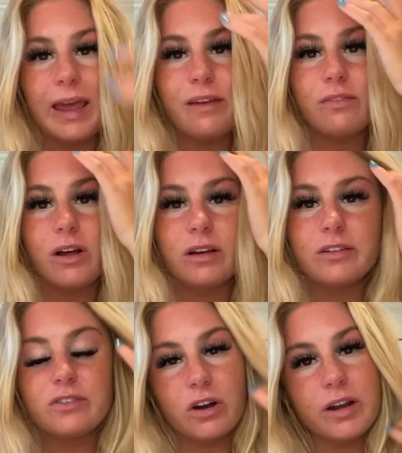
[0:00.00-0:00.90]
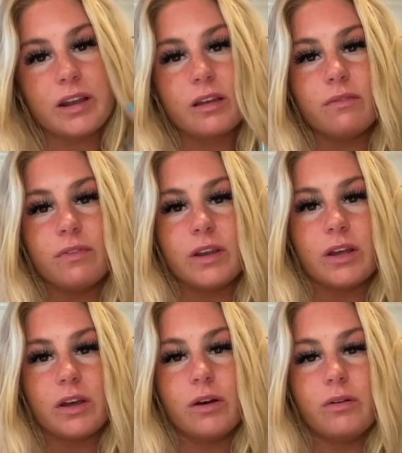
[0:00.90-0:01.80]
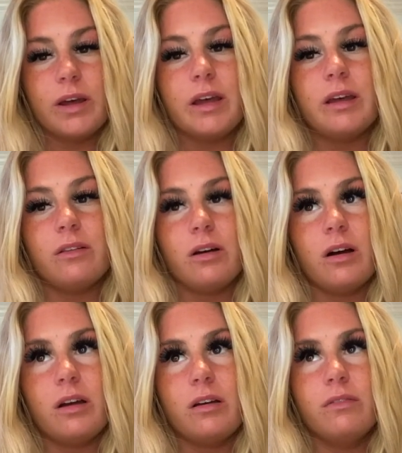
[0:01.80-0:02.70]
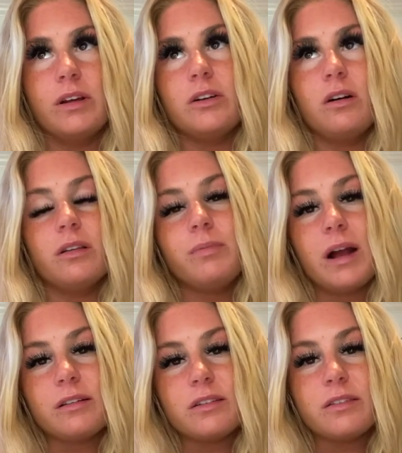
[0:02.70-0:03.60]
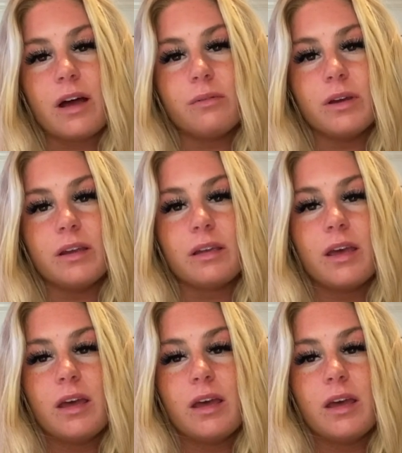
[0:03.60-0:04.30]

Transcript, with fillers: Hey vlog, sorry I didn't video a lot of like all the practice that week.